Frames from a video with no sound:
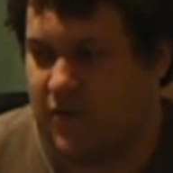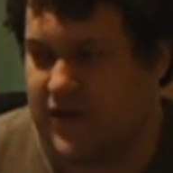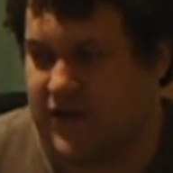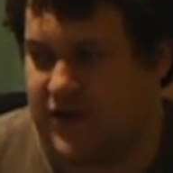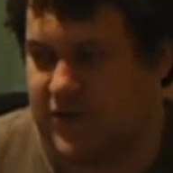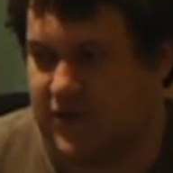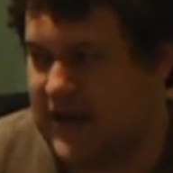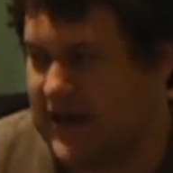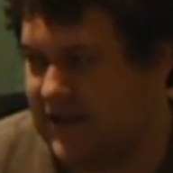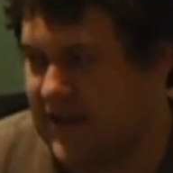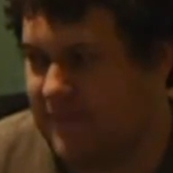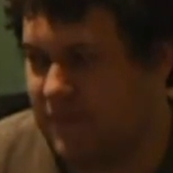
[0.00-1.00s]
whether you
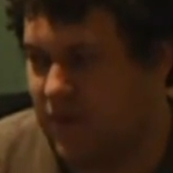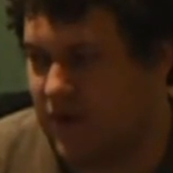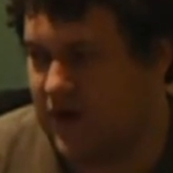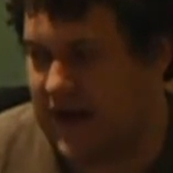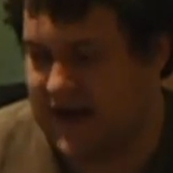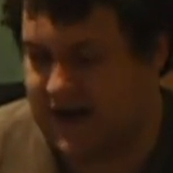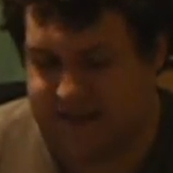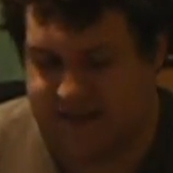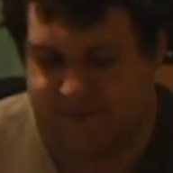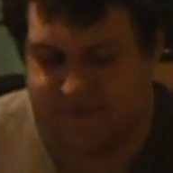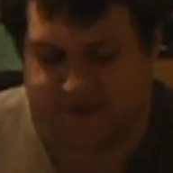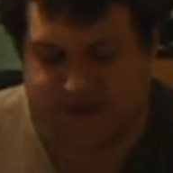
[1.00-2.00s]
liked them or hated
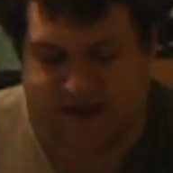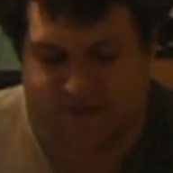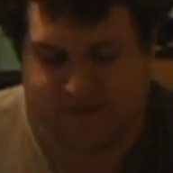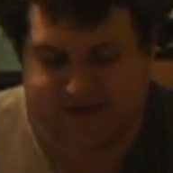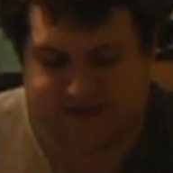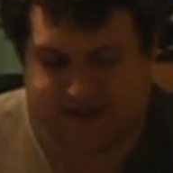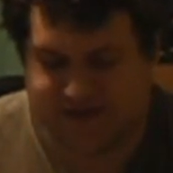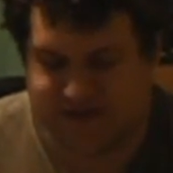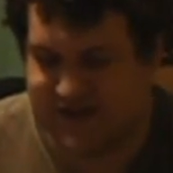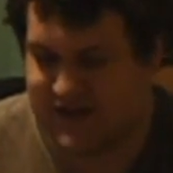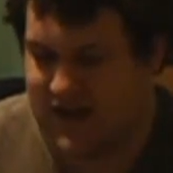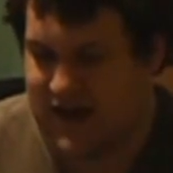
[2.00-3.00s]
them in the comments
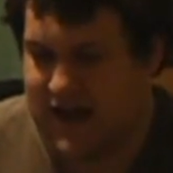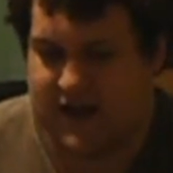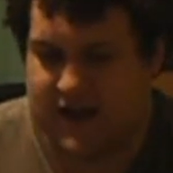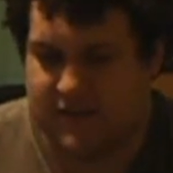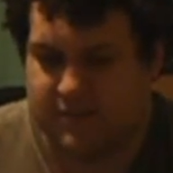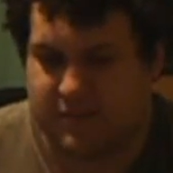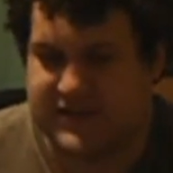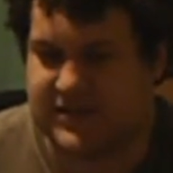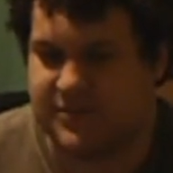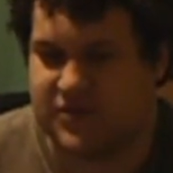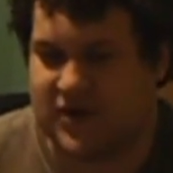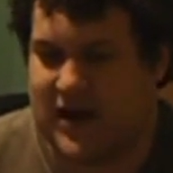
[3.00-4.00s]
section. Please
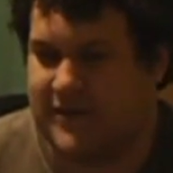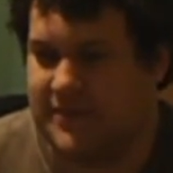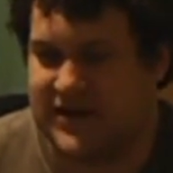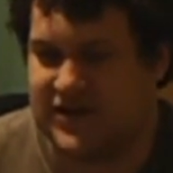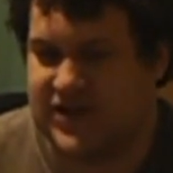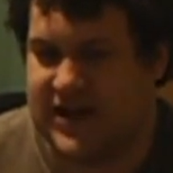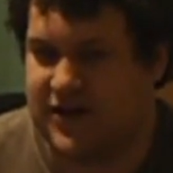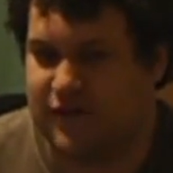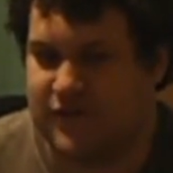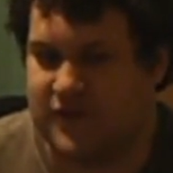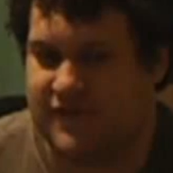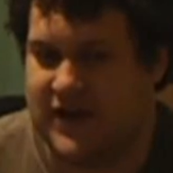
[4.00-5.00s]
subscribe to my
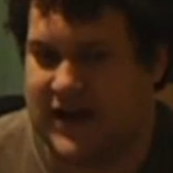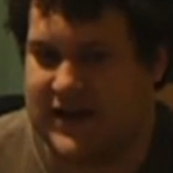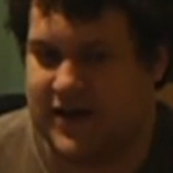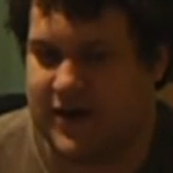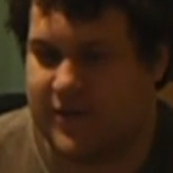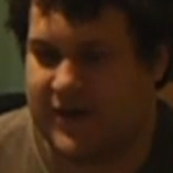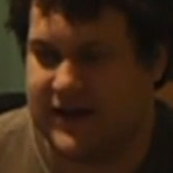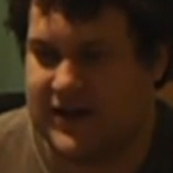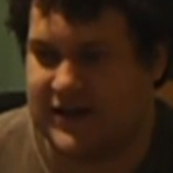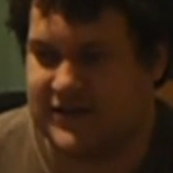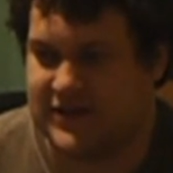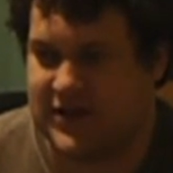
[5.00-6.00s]
channel if you've not yet already
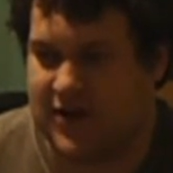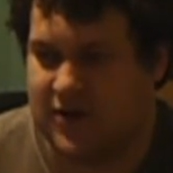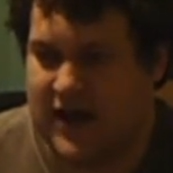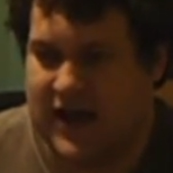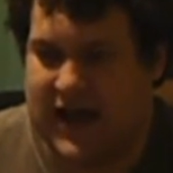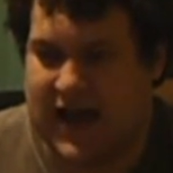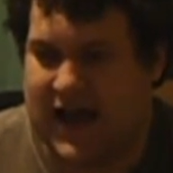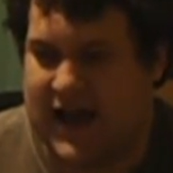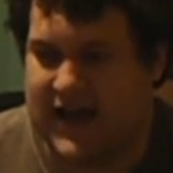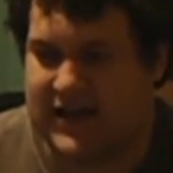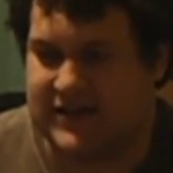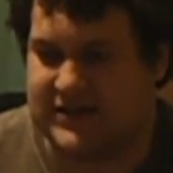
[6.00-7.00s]
done so,
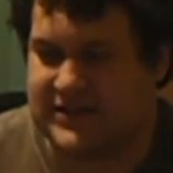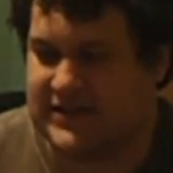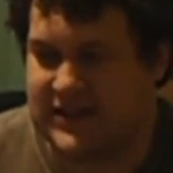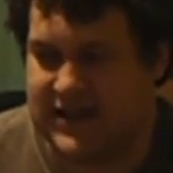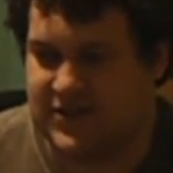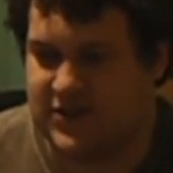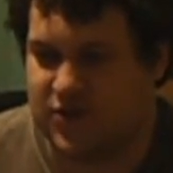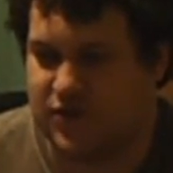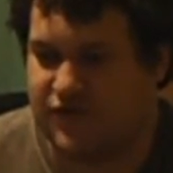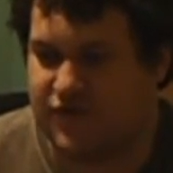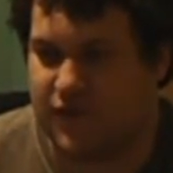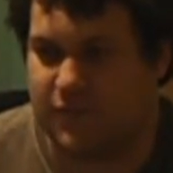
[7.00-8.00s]
and stay
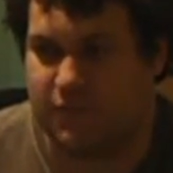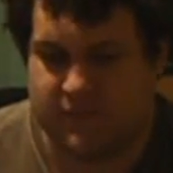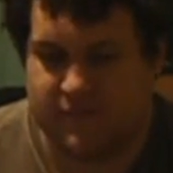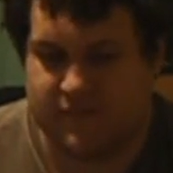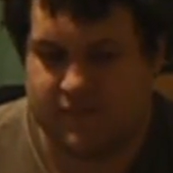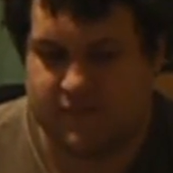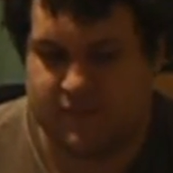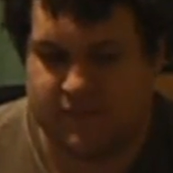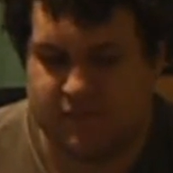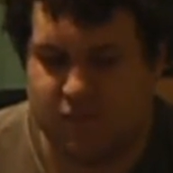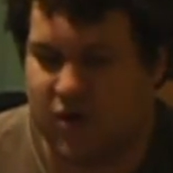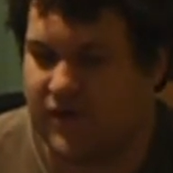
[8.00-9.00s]
tuned for
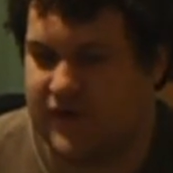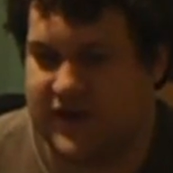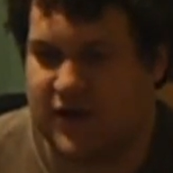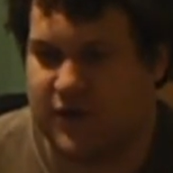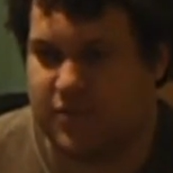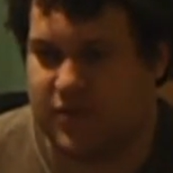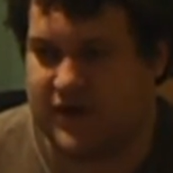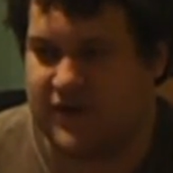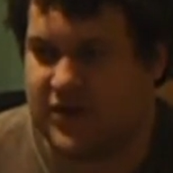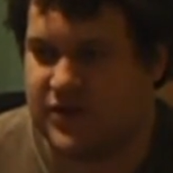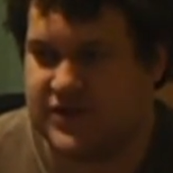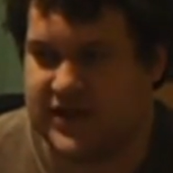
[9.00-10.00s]
more video
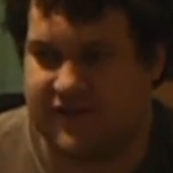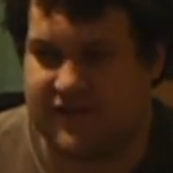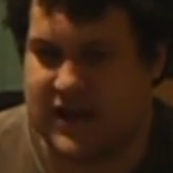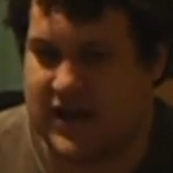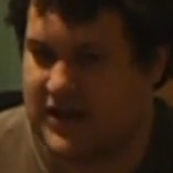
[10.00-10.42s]
previews of the